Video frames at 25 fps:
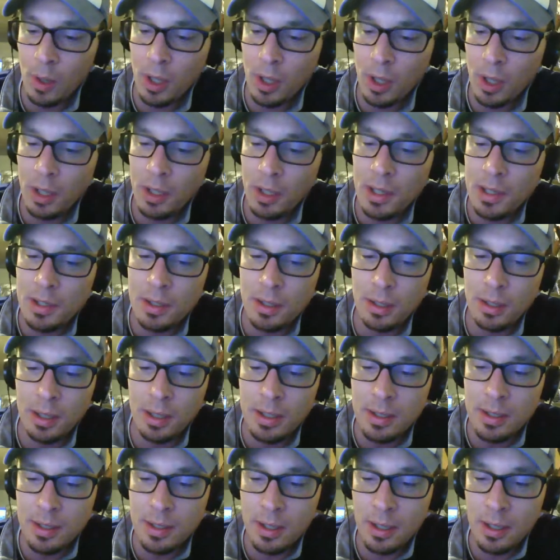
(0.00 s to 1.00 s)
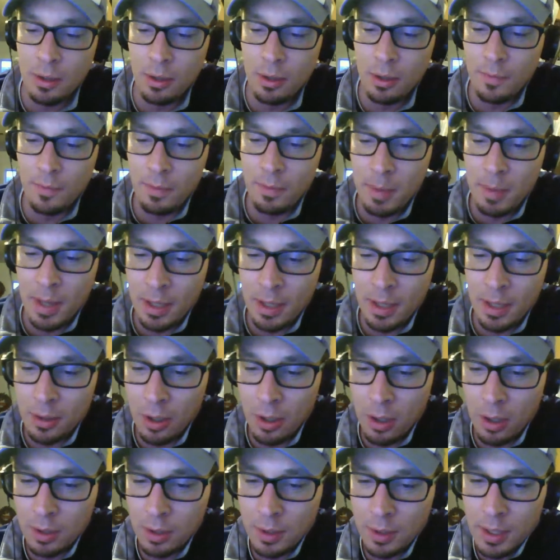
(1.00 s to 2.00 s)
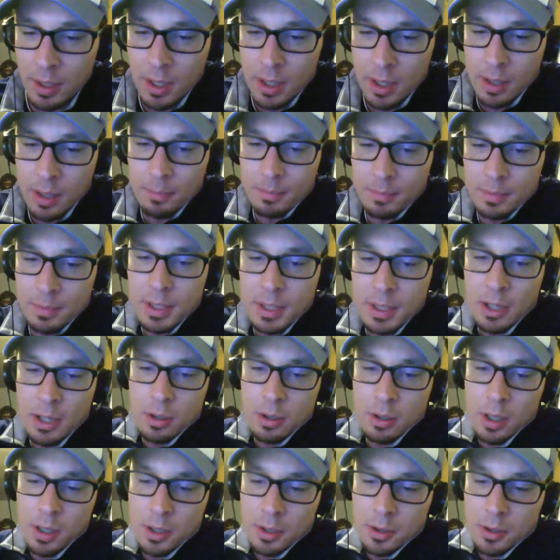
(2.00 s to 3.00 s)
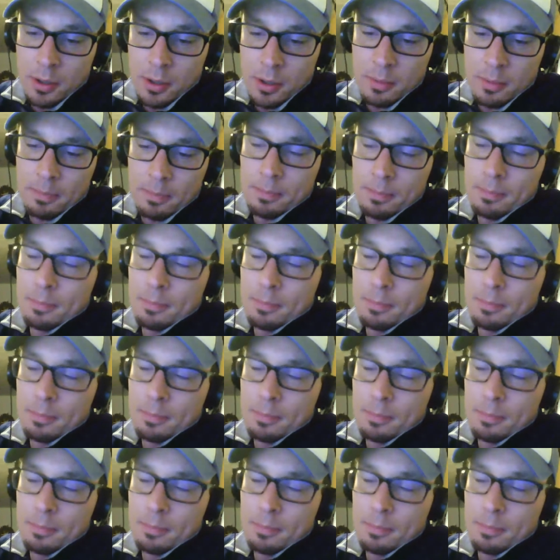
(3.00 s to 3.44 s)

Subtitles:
Well, he's the lead singer of a band called Deer Hunter.